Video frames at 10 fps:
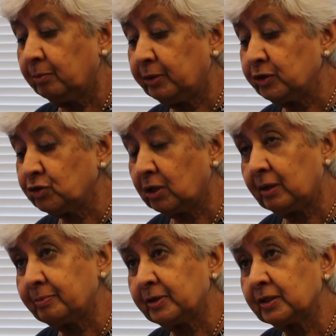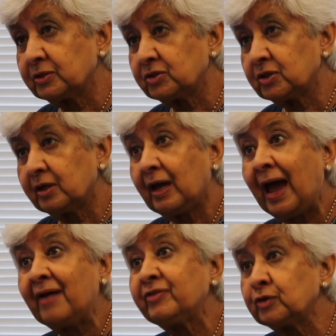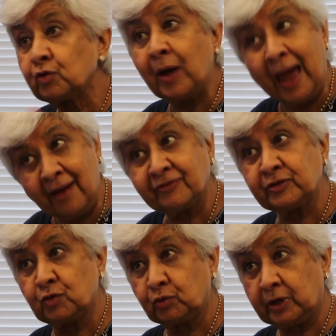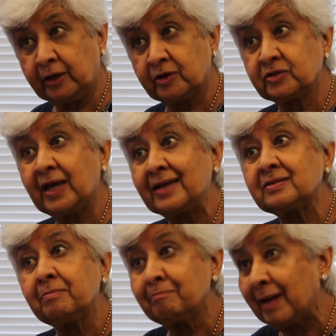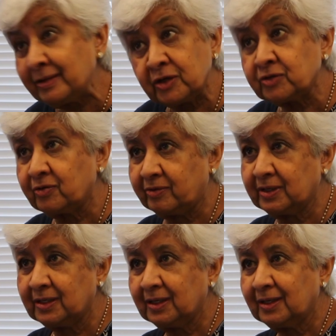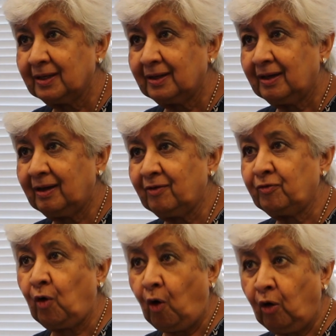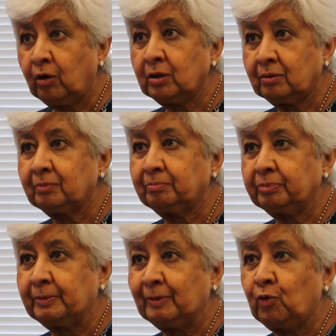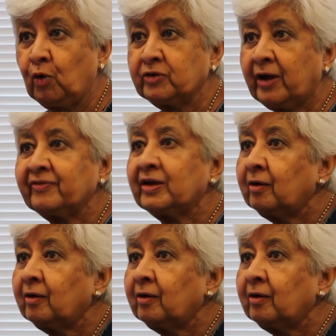British Columbians having to have snow tires as a mandatory for all people who are driving